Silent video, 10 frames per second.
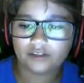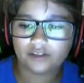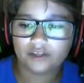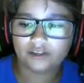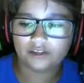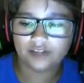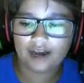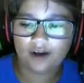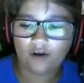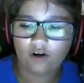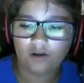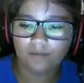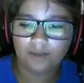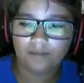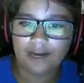things out. I'll
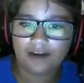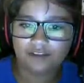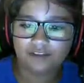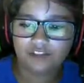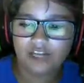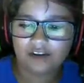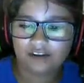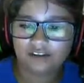be back to check